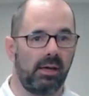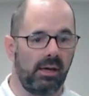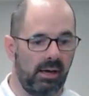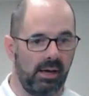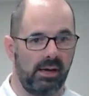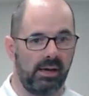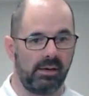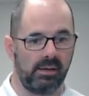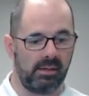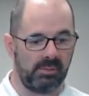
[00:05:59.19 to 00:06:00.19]
And
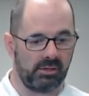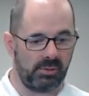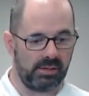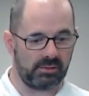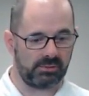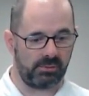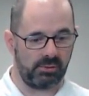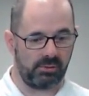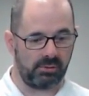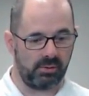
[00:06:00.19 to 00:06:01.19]
let me transfer
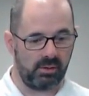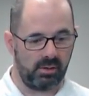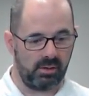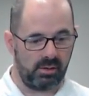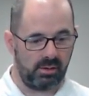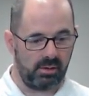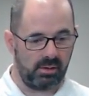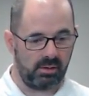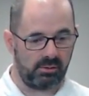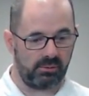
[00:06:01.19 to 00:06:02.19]

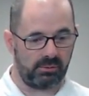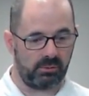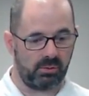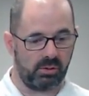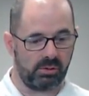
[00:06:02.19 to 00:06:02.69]
the floor